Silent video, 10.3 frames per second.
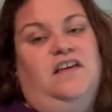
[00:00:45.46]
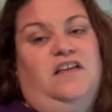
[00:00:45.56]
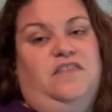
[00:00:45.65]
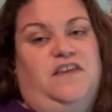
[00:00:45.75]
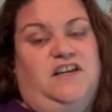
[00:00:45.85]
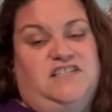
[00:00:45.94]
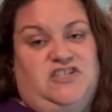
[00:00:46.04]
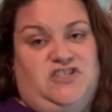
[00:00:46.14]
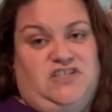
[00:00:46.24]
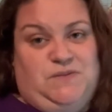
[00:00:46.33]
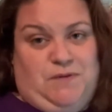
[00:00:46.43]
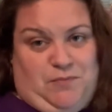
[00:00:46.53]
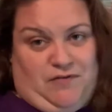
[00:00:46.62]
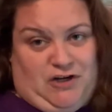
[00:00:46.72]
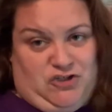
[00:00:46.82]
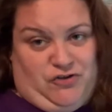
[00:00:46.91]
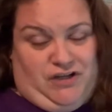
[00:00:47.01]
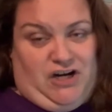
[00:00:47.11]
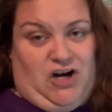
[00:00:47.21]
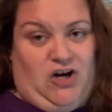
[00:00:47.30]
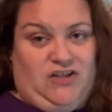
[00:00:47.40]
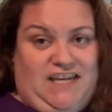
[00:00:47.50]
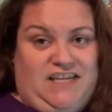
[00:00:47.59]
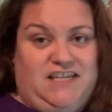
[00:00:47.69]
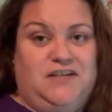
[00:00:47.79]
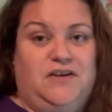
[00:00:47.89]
the Indigenous people of Australia are like.